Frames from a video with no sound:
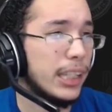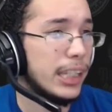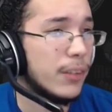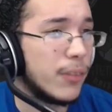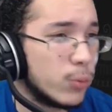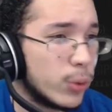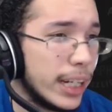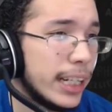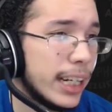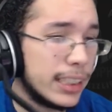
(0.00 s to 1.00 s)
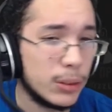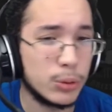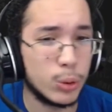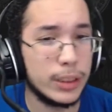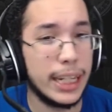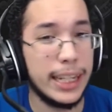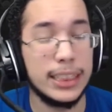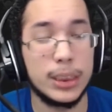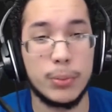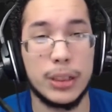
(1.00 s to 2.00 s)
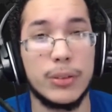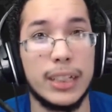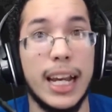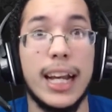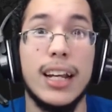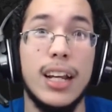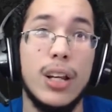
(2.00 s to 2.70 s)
if I'm right, I think it was only 80 special attack.